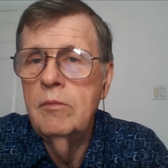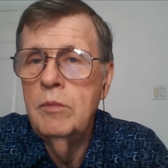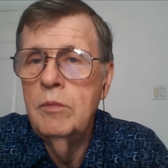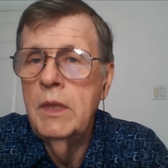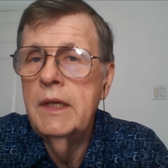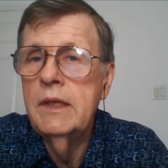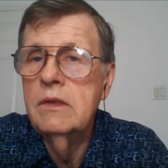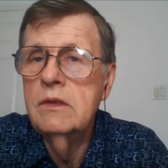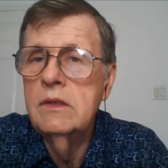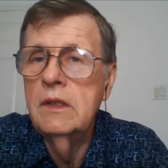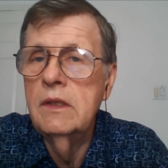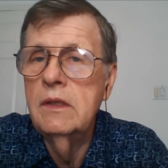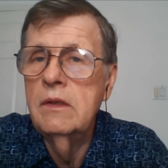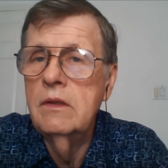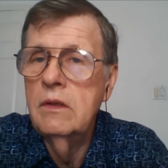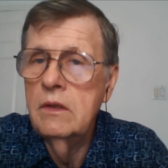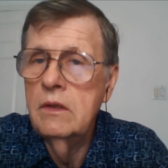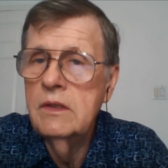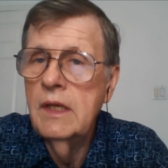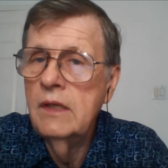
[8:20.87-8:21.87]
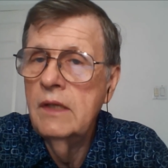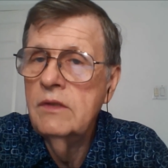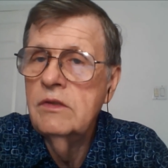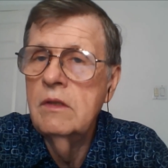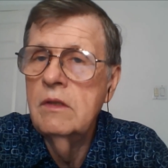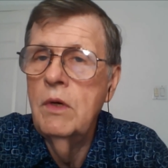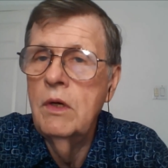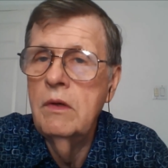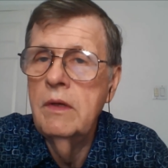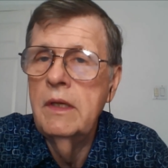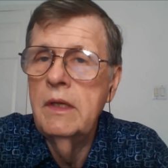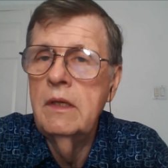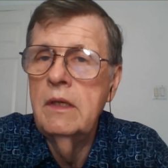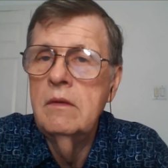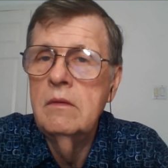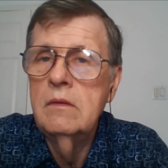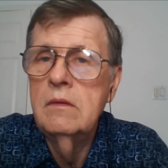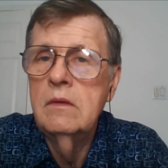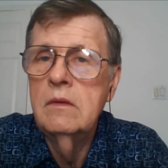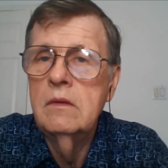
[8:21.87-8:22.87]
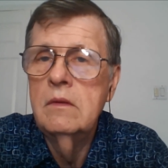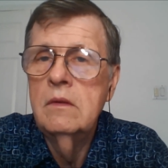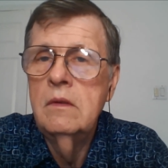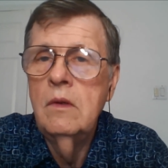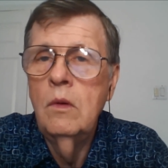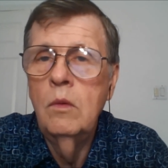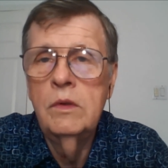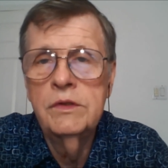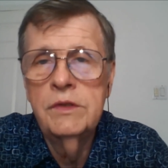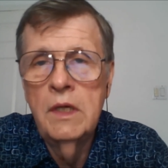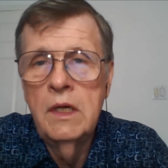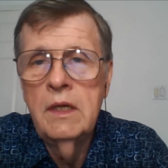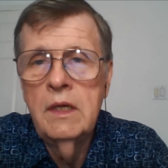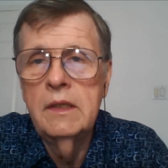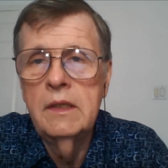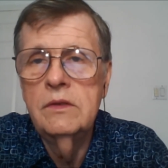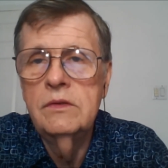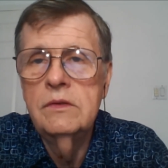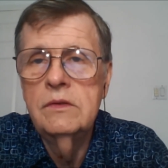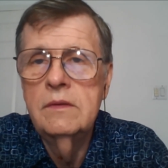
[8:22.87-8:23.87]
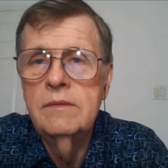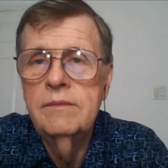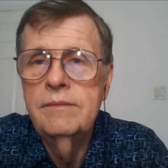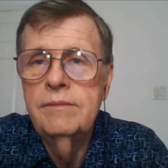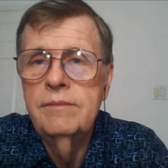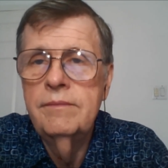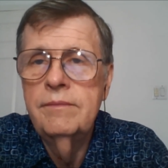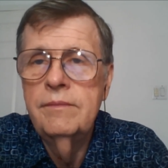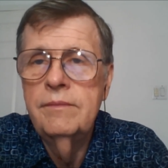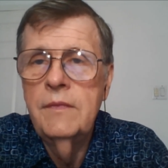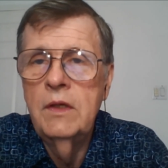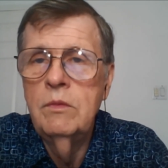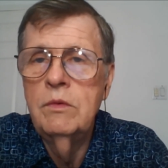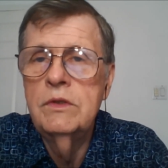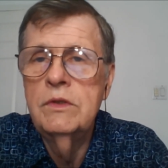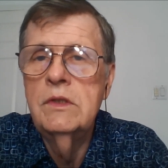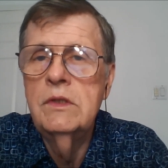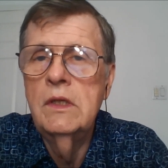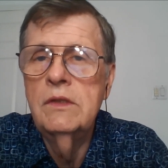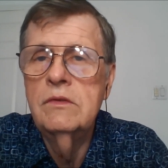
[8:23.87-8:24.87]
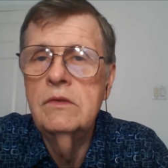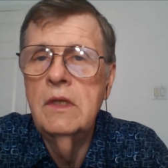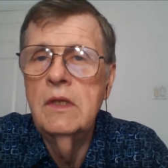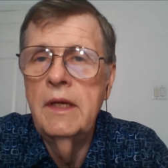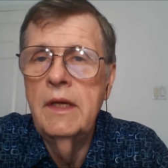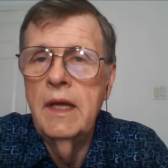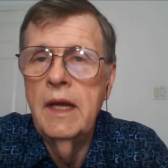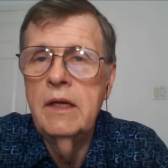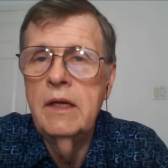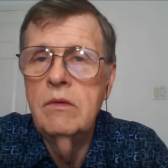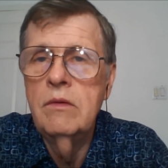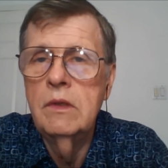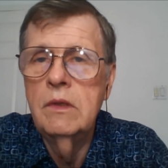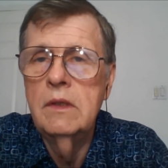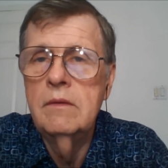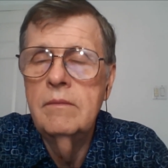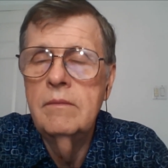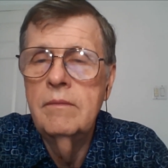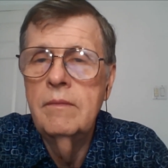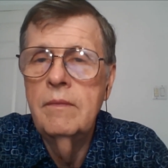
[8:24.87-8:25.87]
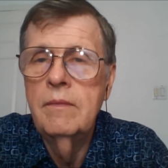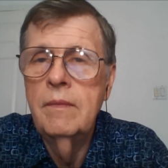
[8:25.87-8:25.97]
but her testimony was honest. It was just inaccurate.